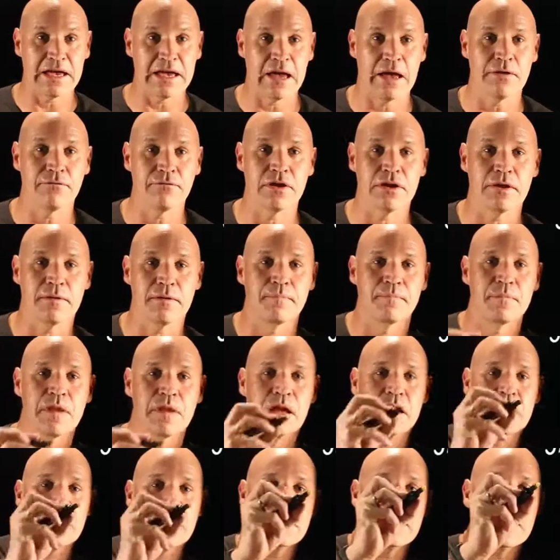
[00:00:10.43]
heavy.
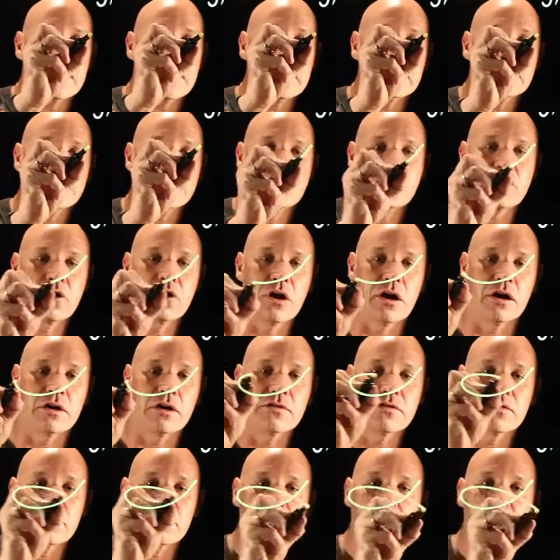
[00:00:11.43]
It's
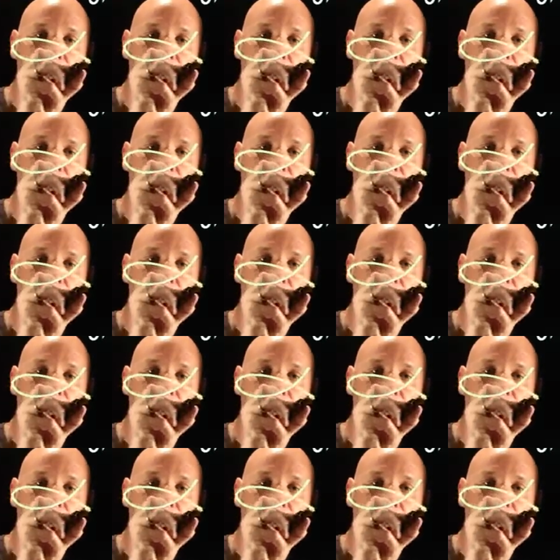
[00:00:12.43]
got